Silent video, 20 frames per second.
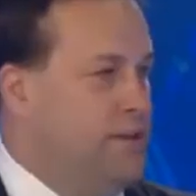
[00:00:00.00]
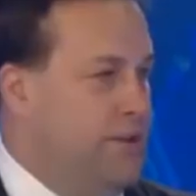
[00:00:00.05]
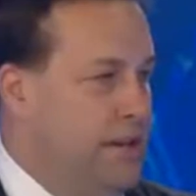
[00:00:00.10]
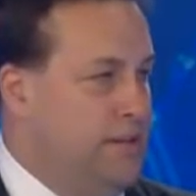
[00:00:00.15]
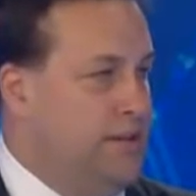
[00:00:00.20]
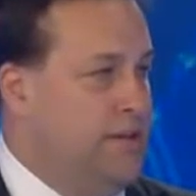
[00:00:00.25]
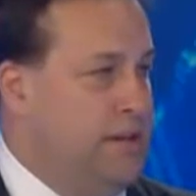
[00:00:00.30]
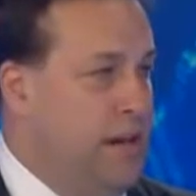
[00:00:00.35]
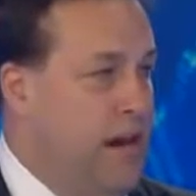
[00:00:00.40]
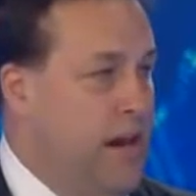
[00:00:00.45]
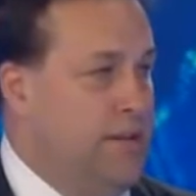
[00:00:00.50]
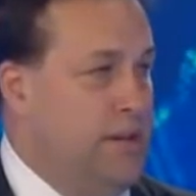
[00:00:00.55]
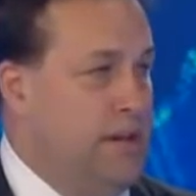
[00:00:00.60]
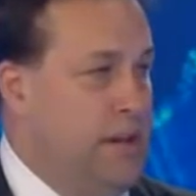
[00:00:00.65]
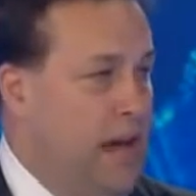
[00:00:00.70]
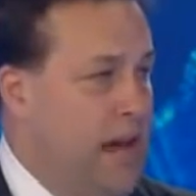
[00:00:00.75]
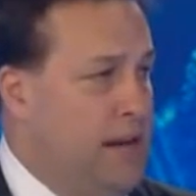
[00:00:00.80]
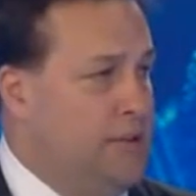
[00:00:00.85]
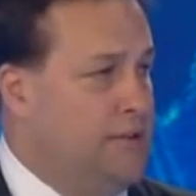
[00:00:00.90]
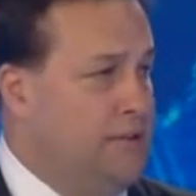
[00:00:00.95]
said today that
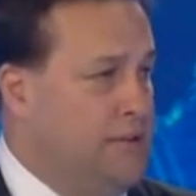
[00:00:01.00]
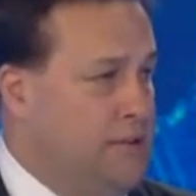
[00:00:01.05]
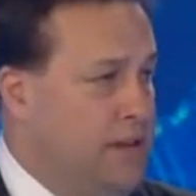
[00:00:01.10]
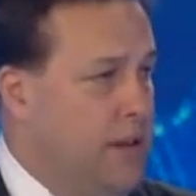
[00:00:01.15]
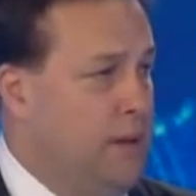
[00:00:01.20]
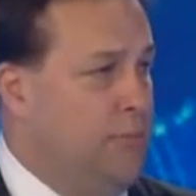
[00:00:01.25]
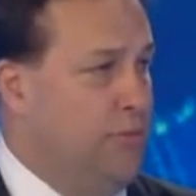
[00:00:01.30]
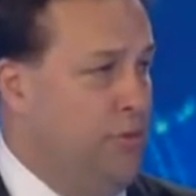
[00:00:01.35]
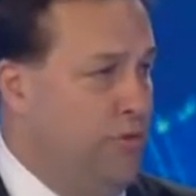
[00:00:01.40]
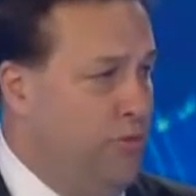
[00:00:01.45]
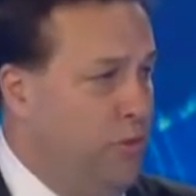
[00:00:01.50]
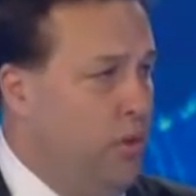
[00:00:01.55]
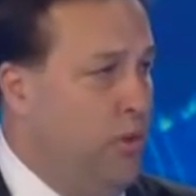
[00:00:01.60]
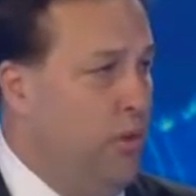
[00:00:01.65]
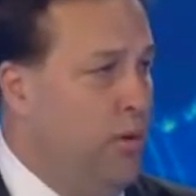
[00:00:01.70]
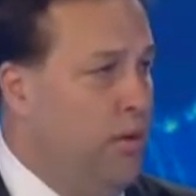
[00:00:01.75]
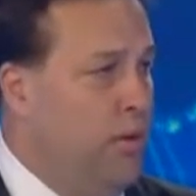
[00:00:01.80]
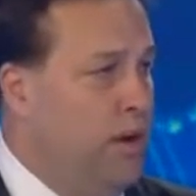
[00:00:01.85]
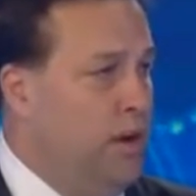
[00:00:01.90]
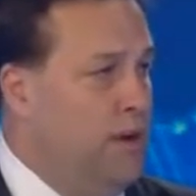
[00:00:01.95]
he hasn't said
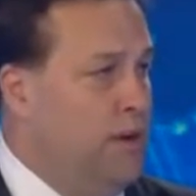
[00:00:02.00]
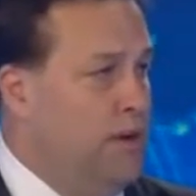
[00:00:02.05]
before.